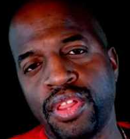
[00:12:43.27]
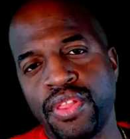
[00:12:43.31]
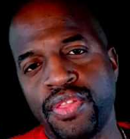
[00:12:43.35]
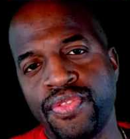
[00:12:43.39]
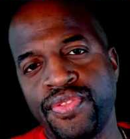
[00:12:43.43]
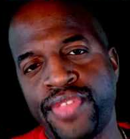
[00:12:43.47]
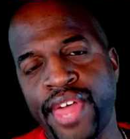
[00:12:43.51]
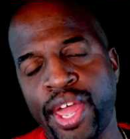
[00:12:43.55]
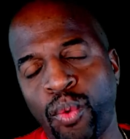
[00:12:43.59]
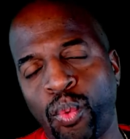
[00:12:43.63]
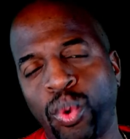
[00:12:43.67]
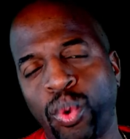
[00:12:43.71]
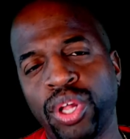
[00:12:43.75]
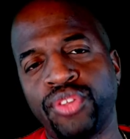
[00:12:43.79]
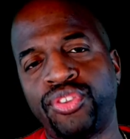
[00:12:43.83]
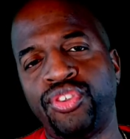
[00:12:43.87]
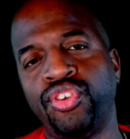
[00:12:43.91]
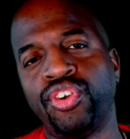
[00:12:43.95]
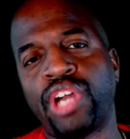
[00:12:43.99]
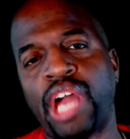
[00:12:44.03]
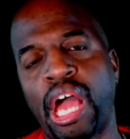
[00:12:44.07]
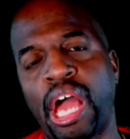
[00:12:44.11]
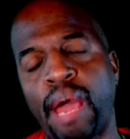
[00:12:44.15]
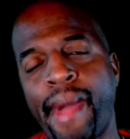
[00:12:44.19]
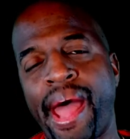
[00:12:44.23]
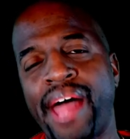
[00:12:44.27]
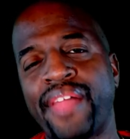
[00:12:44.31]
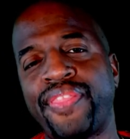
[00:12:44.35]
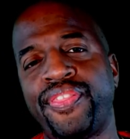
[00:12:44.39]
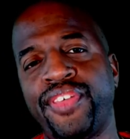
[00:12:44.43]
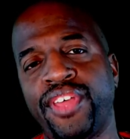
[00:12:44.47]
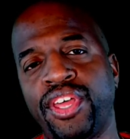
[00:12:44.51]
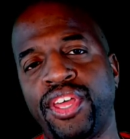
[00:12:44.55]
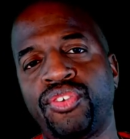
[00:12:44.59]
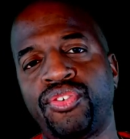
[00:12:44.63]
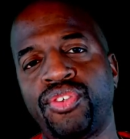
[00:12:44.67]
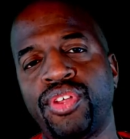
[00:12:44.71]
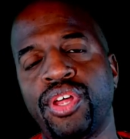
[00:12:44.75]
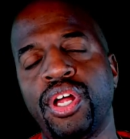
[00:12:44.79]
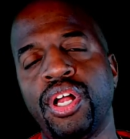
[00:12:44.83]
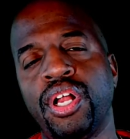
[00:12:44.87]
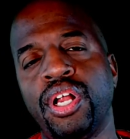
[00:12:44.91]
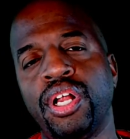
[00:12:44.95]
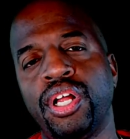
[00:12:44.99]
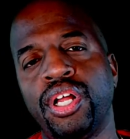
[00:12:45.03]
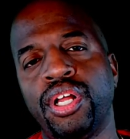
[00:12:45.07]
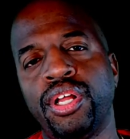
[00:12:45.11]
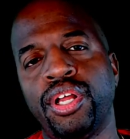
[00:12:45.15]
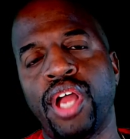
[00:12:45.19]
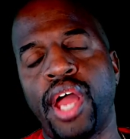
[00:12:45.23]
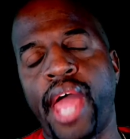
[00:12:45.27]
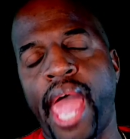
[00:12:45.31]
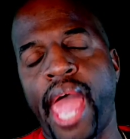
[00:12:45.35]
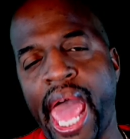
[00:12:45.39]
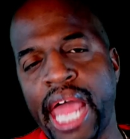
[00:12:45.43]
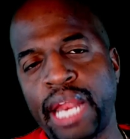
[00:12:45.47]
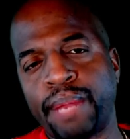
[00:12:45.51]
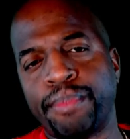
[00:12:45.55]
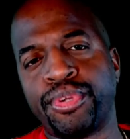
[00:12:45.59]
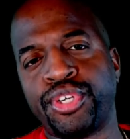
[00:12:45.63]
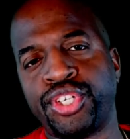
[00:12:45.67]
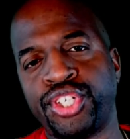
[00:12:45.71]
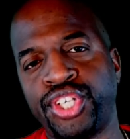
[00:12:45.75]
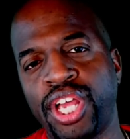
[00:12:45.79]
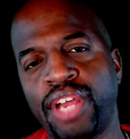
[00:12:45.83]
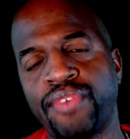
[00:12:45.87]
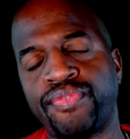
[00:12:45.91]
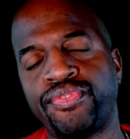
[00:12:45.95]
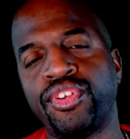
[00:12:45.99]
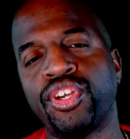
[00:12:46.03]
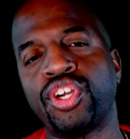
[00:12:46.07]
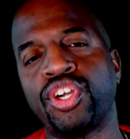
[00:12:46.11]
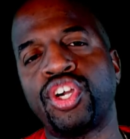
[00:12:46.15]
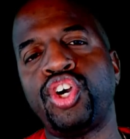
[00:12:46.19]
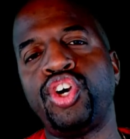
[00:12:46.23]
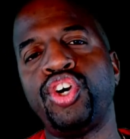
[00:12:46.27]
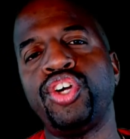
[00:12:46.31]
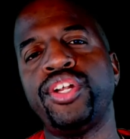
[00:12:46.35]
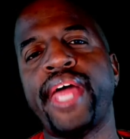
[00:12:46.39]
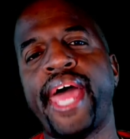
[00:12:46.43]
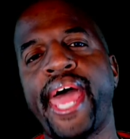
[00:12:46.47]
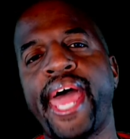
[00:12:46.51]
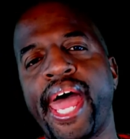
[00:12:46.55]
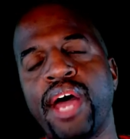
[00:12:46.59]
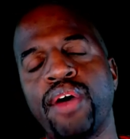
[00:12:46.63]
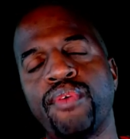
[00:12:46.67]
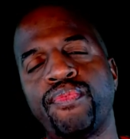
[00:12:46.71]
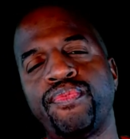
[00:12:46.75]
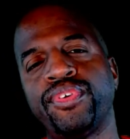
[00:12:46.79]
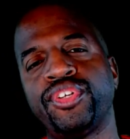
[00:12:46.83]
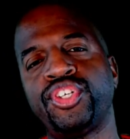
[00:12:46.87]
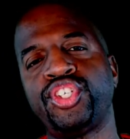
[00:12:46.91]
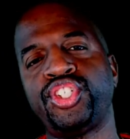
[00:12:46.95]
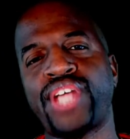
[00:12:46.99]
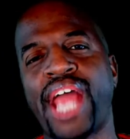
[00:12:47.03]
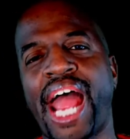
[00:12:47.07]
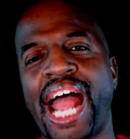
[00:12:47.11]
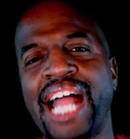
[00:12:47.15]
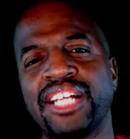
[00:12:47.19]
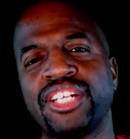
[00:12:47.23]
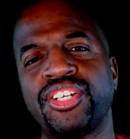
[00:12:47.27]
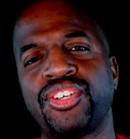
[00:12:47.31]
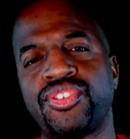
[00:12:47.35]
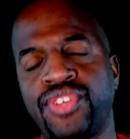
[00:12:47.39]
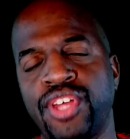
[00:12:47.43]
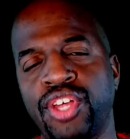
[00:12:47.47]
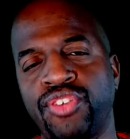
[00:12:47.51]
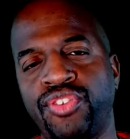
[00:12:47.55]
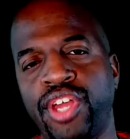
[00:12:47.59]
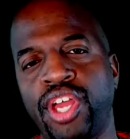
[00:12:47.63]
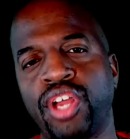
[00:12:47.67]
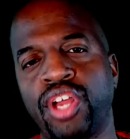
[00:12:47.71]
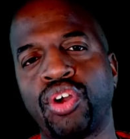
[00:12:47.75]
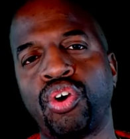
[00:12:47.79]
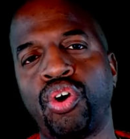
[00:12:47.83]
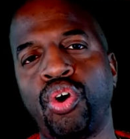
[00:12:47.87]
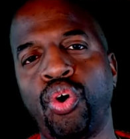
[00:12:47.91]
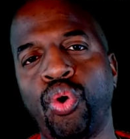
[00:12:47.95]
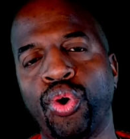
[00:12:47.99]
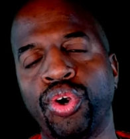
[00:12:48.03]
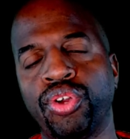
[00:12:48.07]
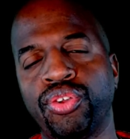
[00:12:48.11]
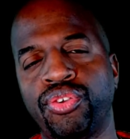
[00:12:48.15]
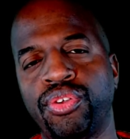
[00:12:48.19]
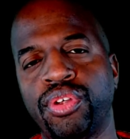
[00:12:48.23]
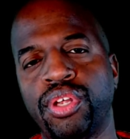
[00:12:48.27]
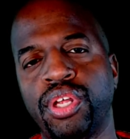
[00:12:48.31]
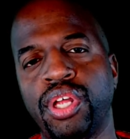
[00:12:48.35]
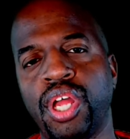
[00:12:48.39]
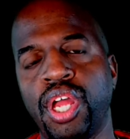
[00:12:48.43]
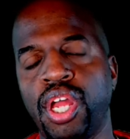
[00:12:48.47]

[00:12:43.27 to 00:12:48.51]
they want to come out this, Adam Schiff could have challenged this in court.